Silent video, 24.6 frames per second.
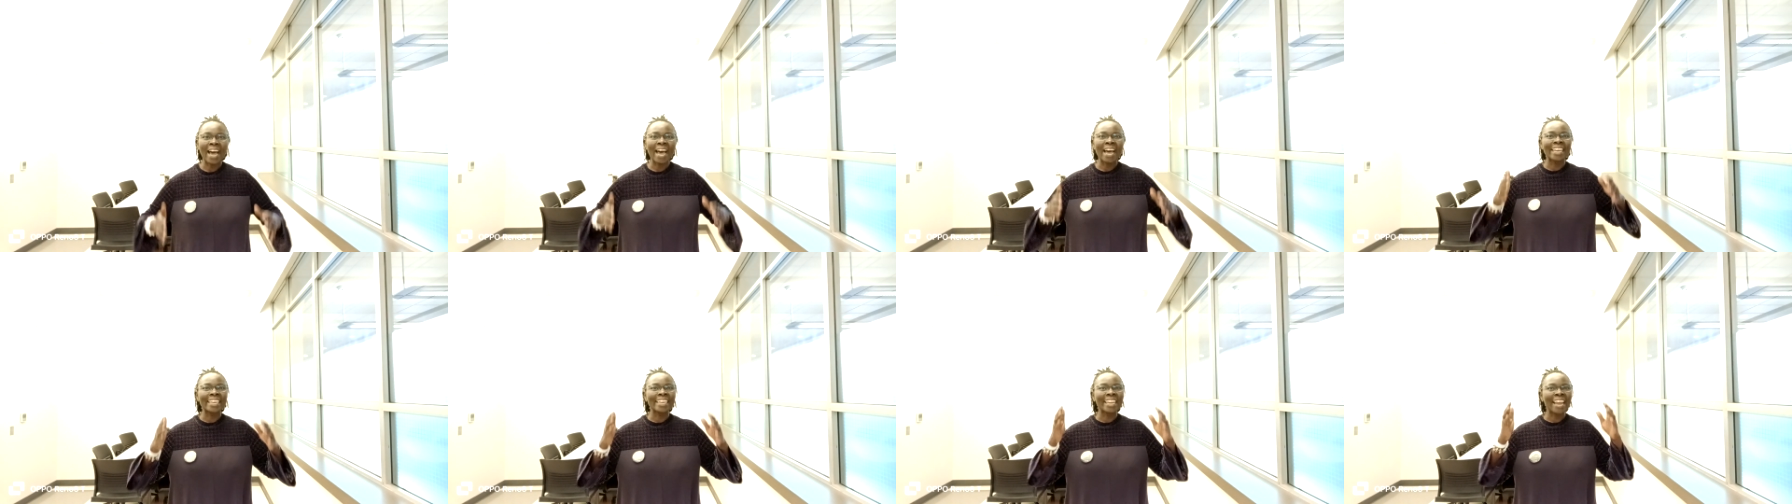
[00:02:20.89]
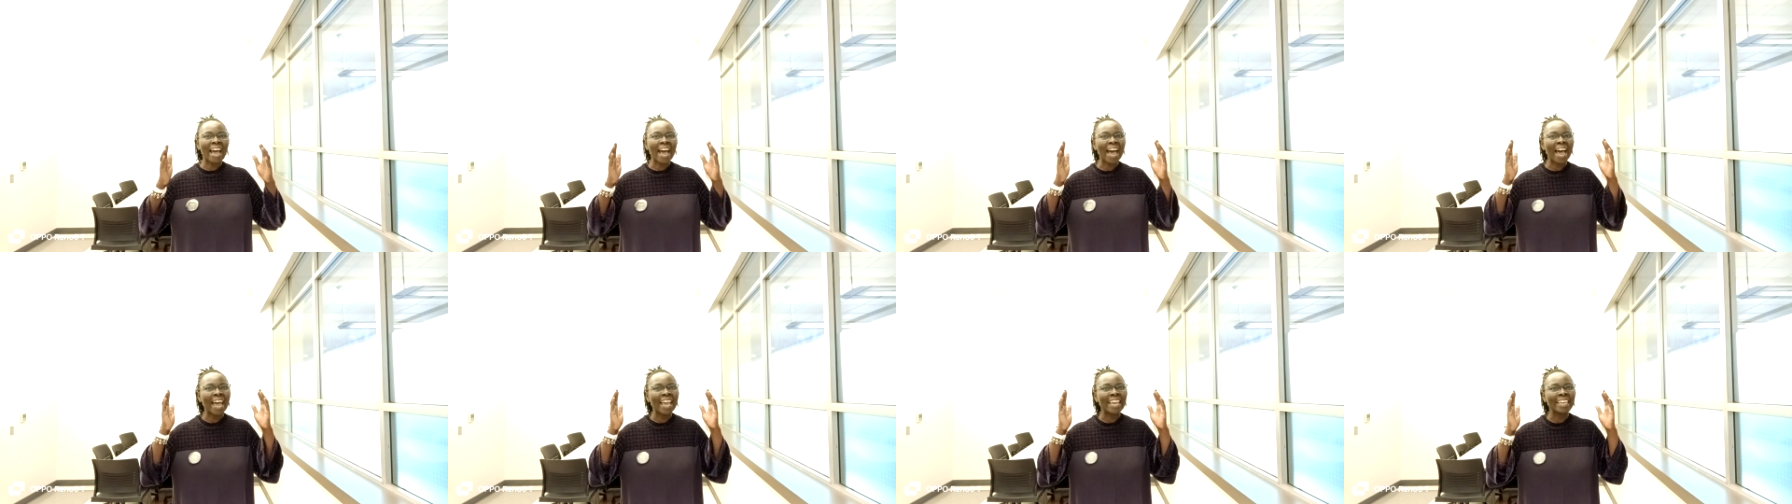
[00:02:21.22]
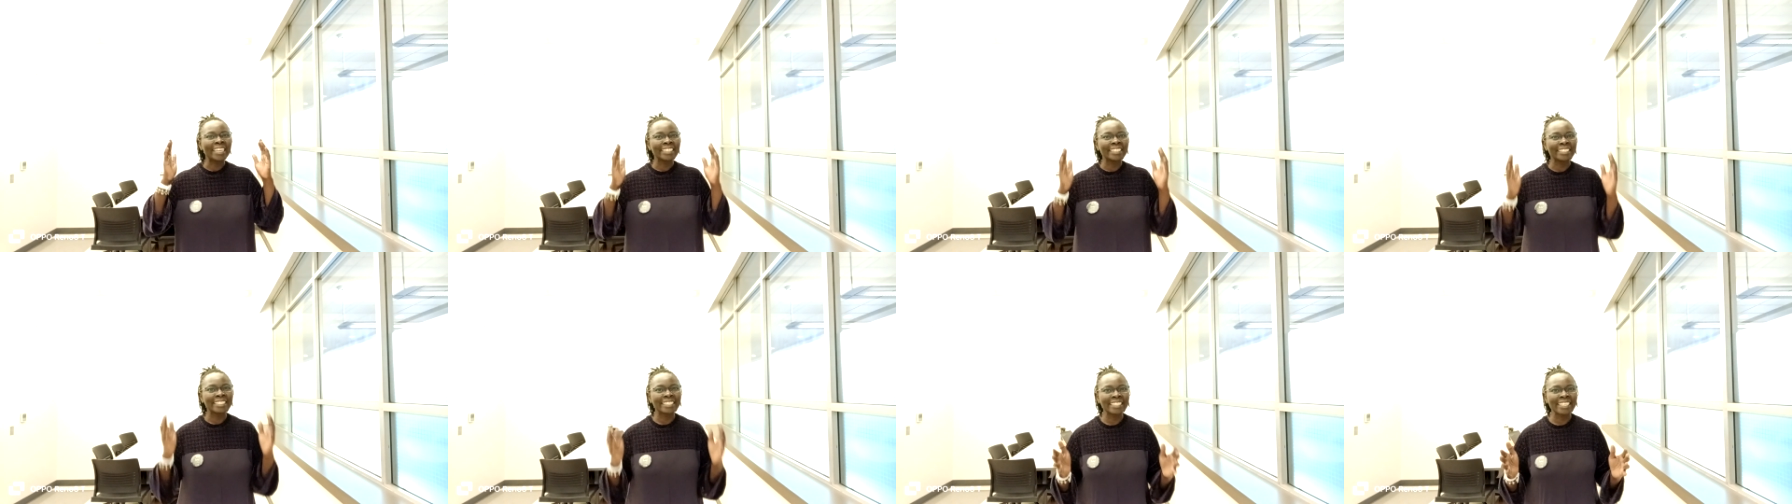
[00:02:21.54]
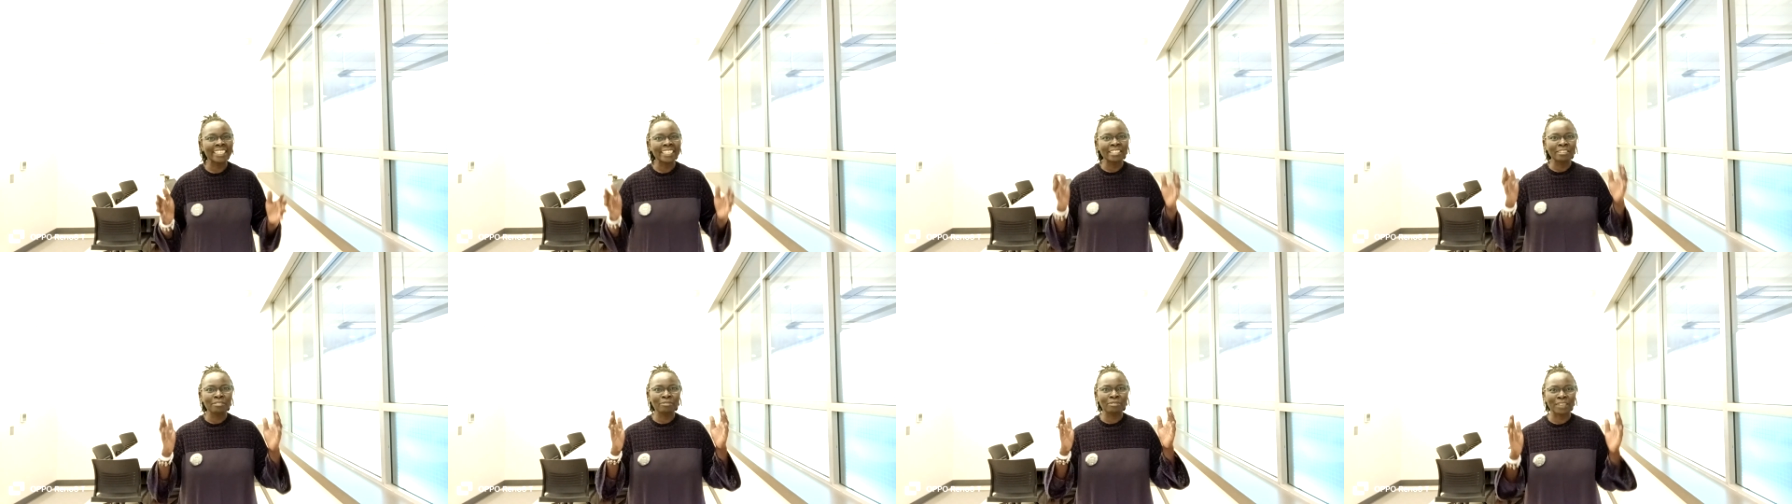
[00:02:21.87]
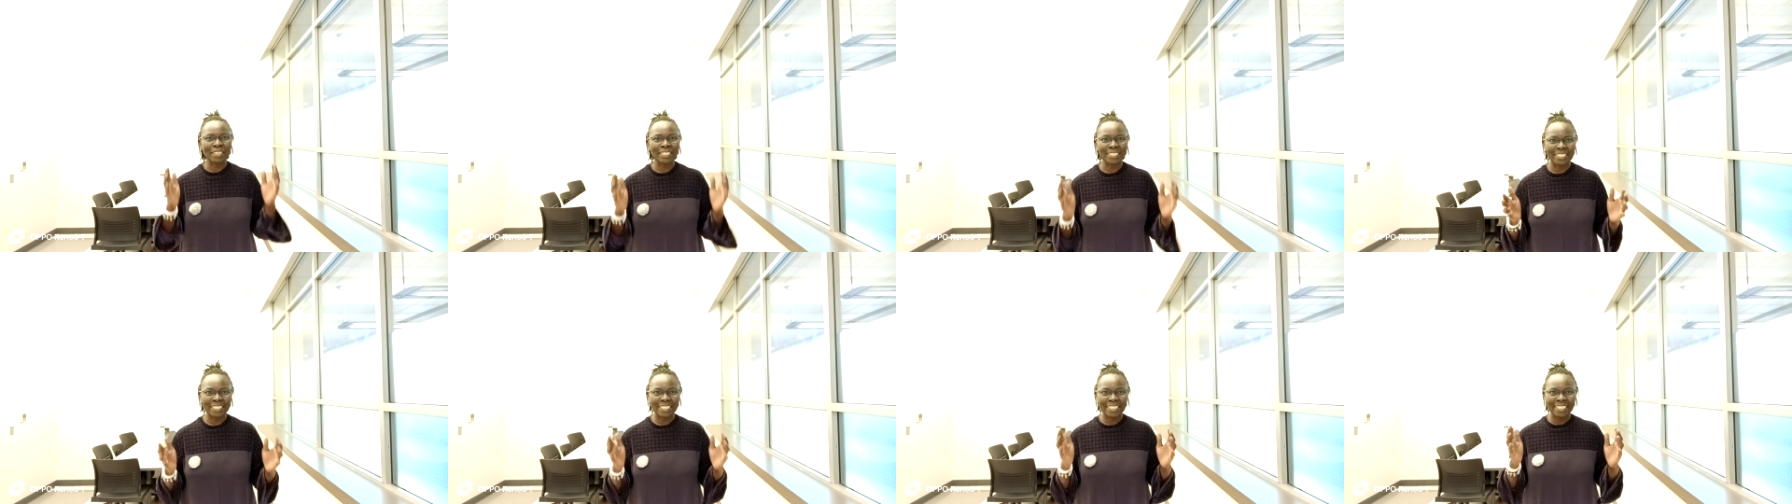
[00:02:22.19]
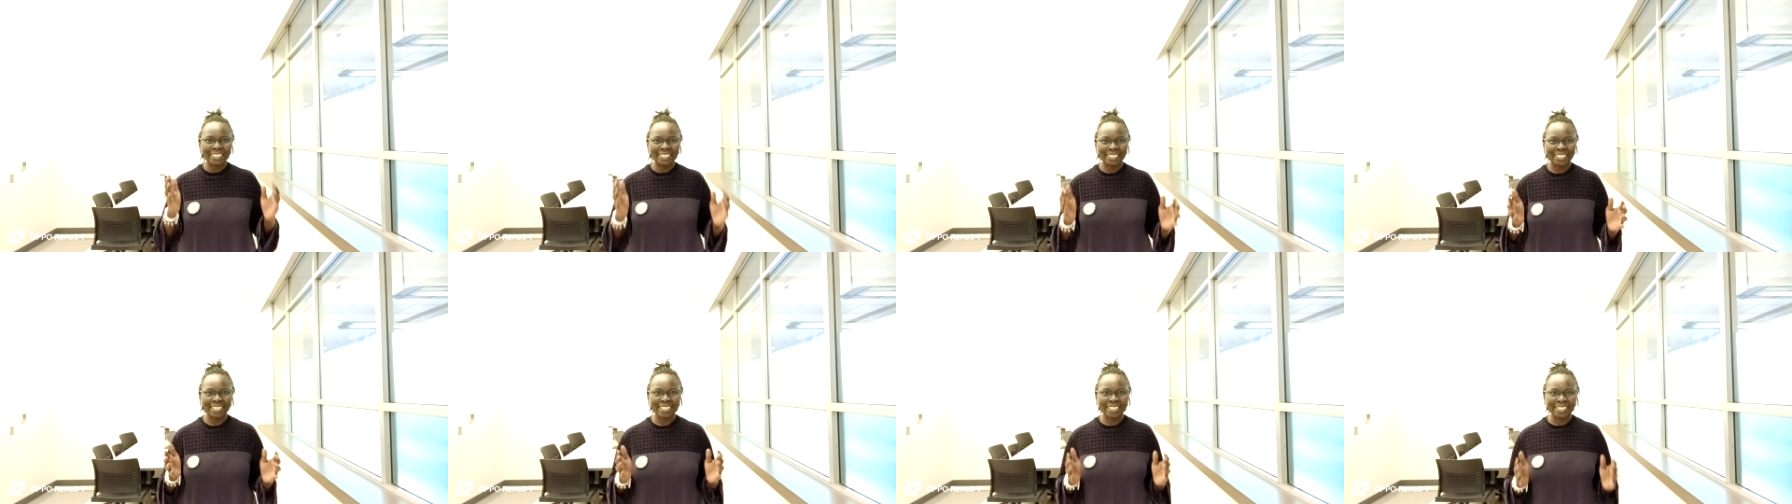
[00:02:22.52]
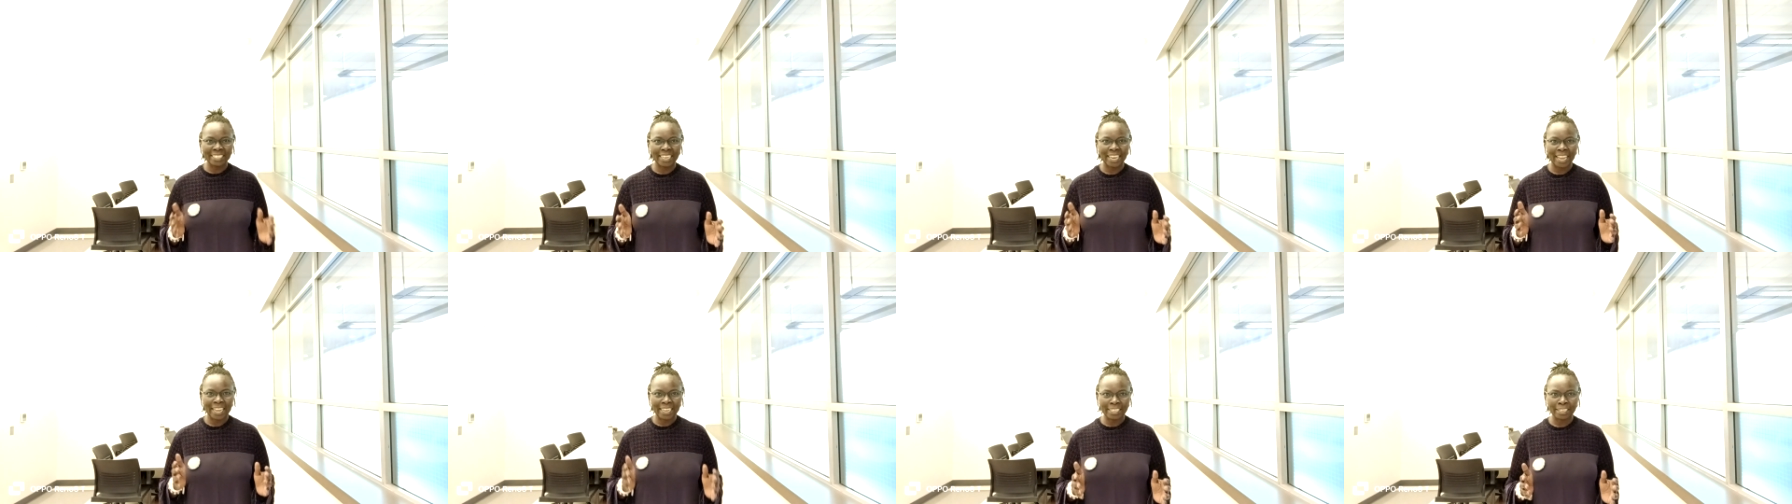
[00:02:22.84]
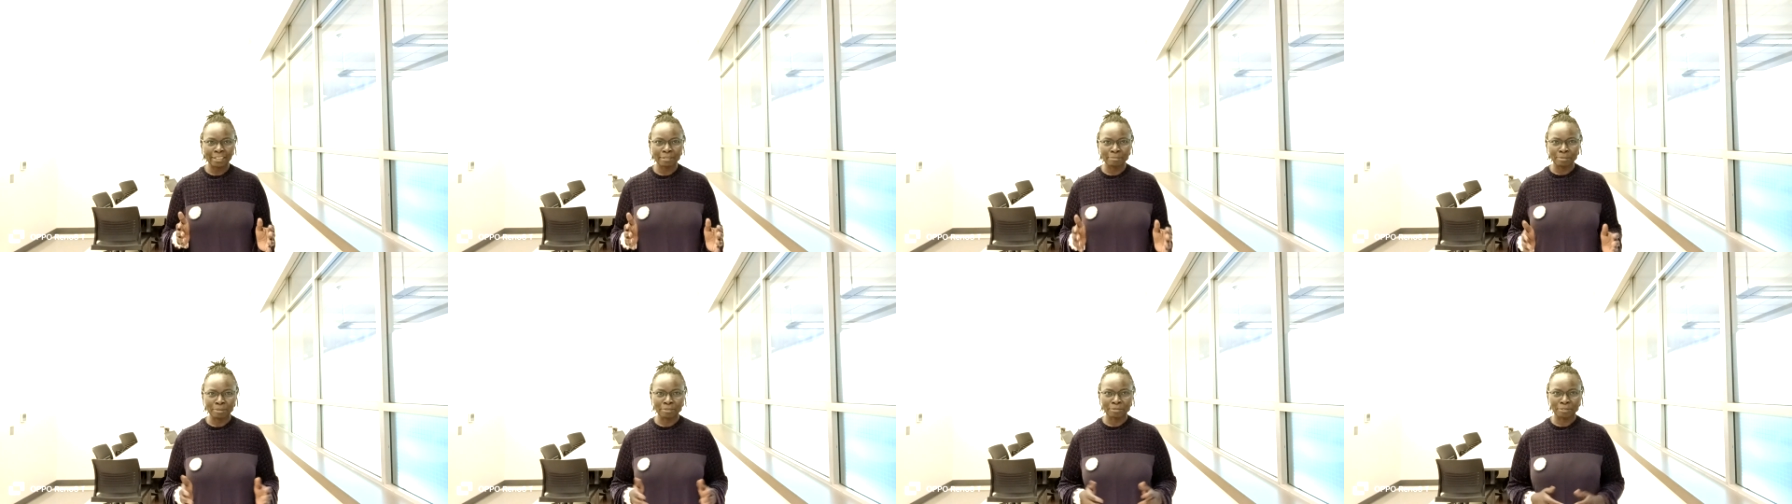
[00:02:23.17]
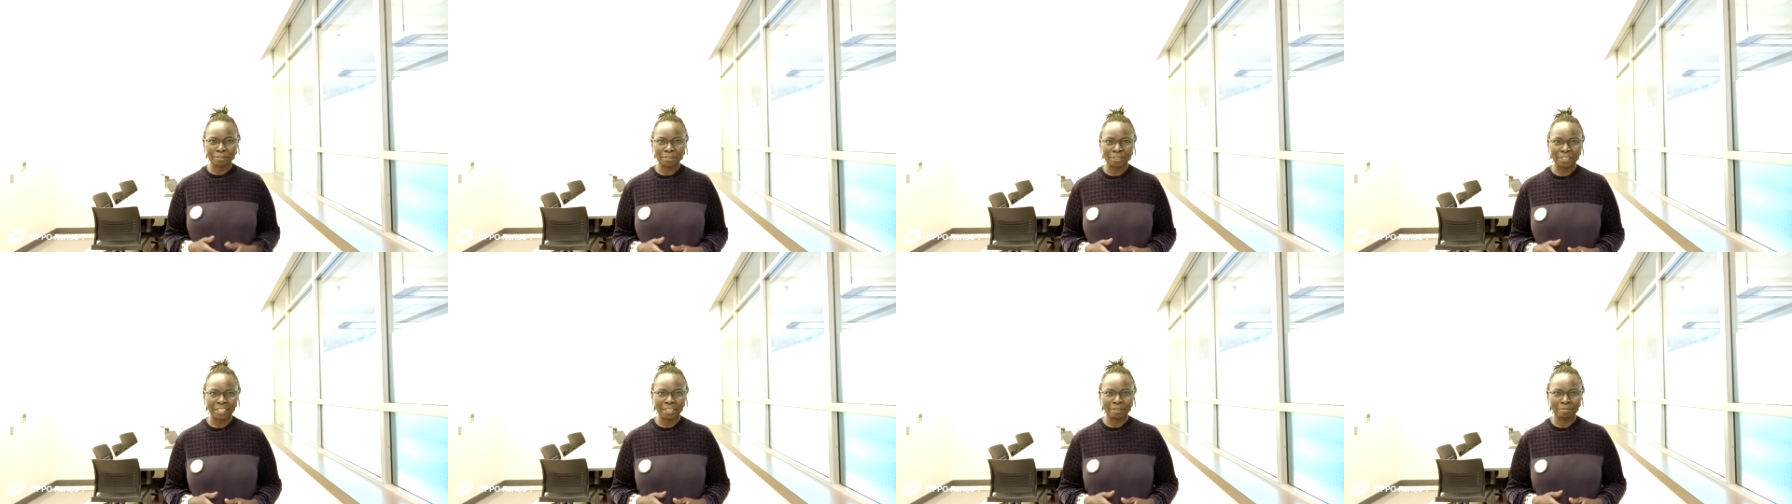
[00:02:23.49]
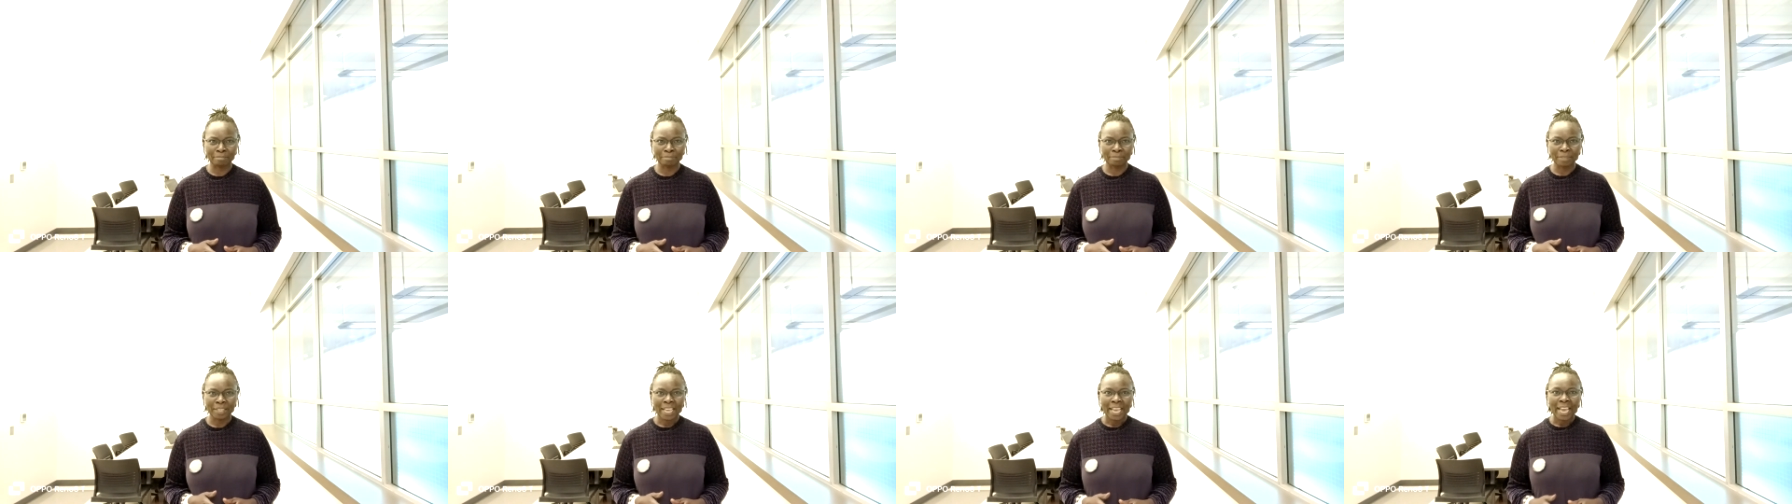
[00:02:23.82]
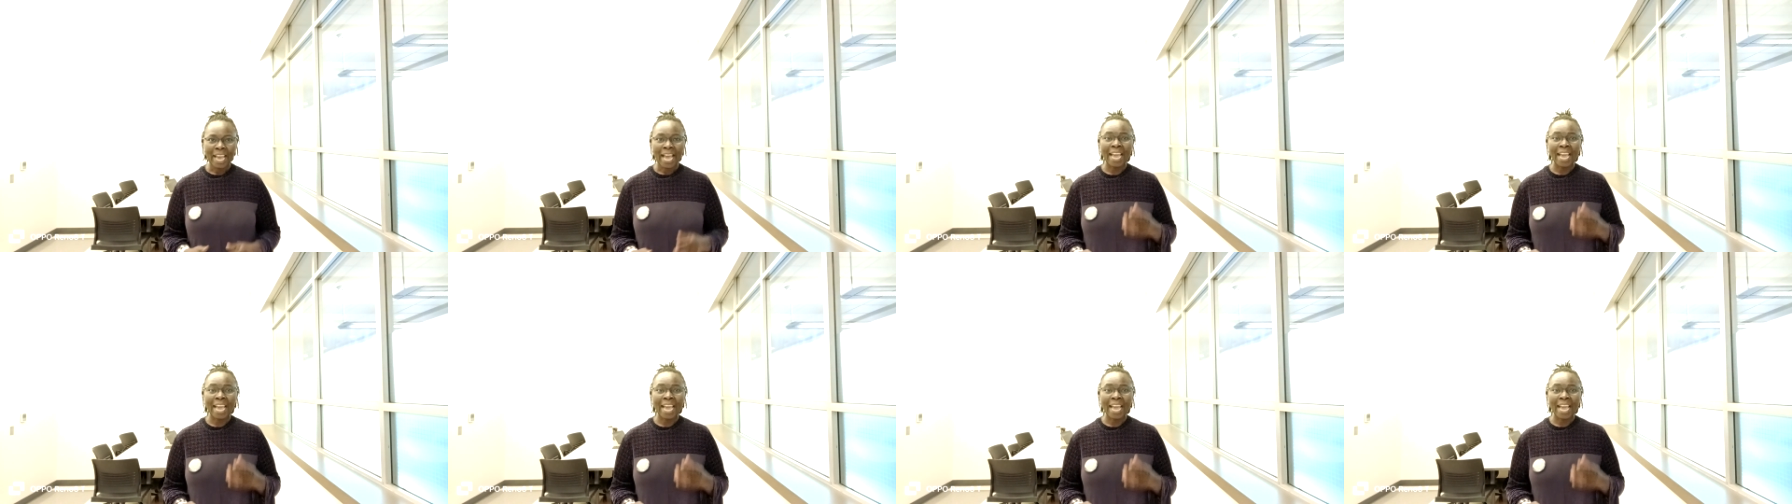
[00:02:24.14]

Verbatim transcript: and I did facilitate learning before them.